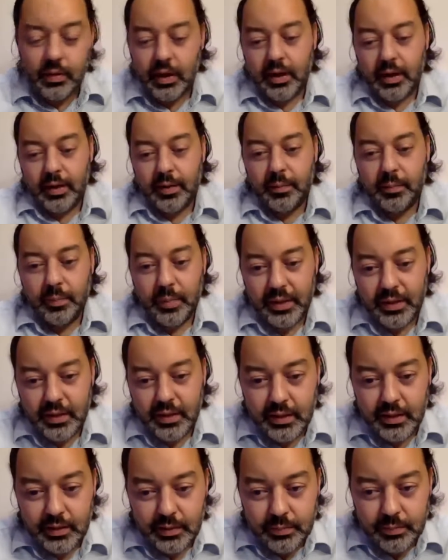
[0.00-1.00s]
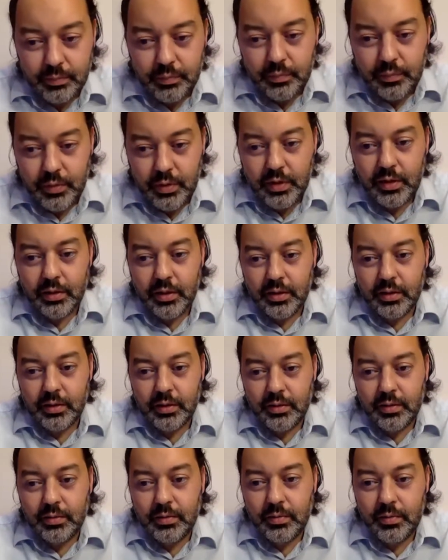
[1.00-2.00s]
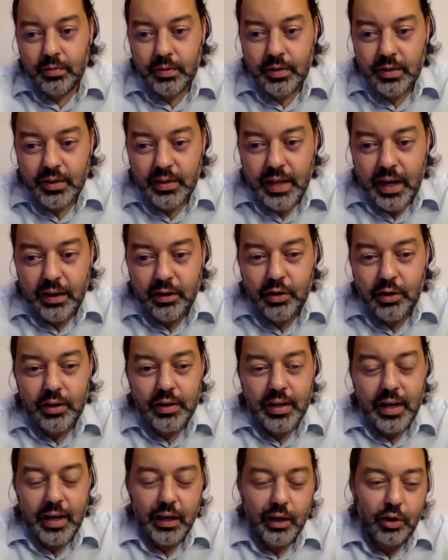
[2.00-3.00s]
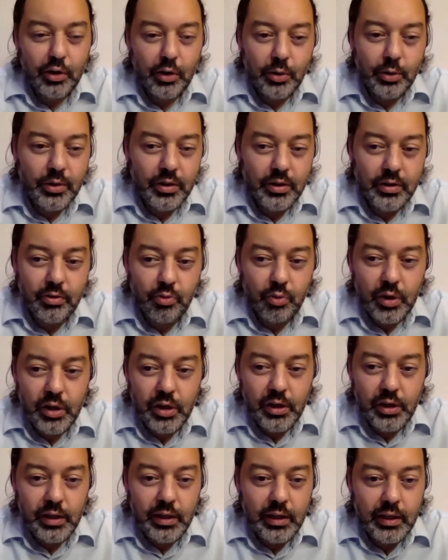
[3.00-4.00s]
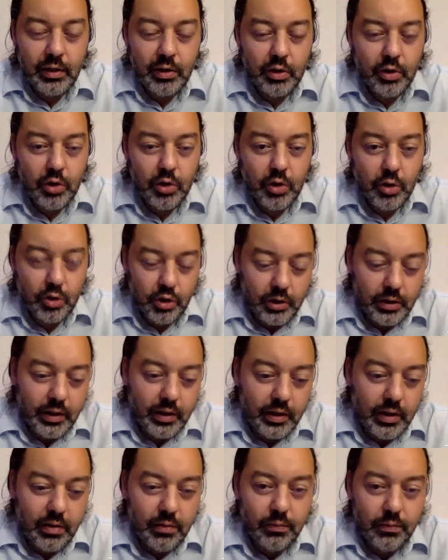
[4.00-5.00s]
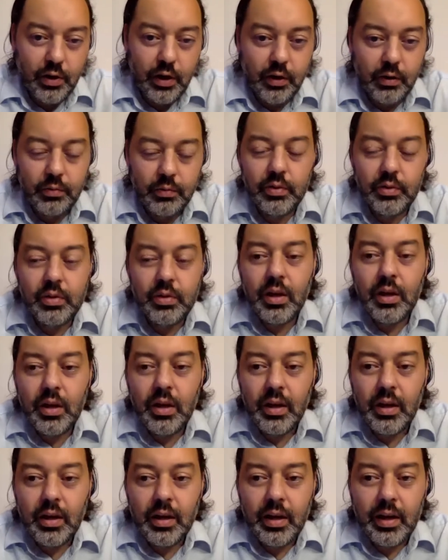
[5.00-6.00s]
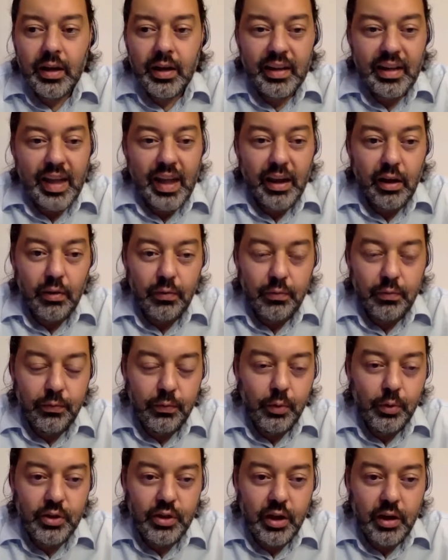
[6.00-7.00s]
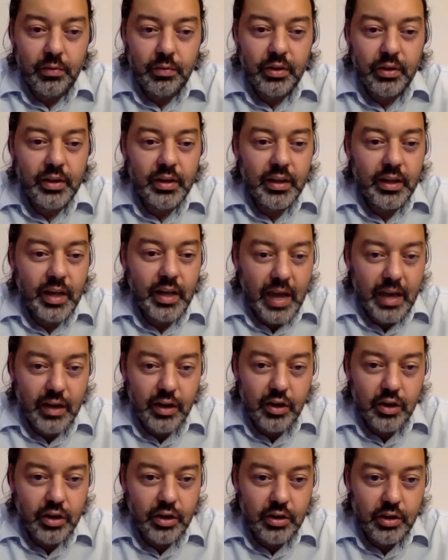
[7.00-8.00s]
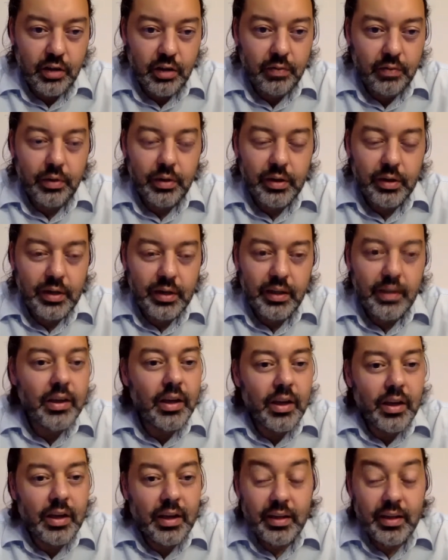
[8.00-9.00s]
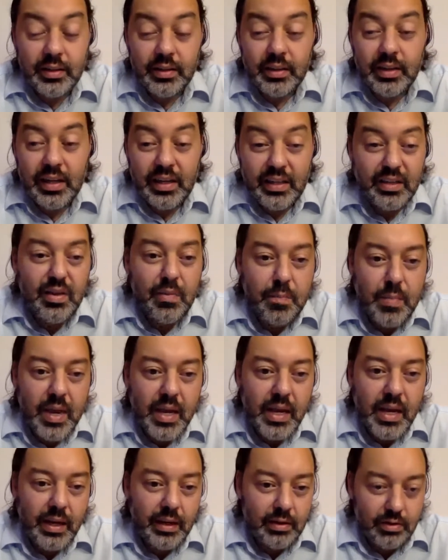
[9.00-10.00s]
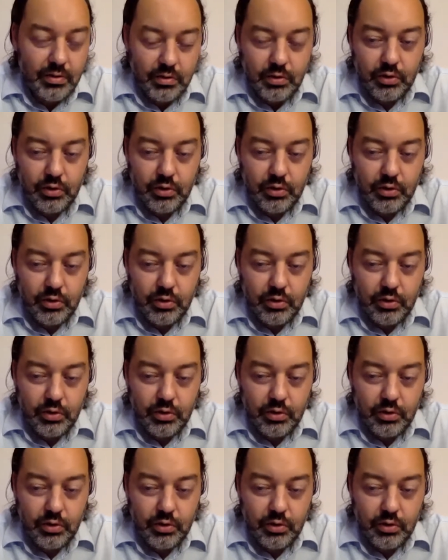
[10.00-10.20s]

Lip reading: but the standard diagnosis really usually involves lack of food sovereignty, energy sovereignty as the main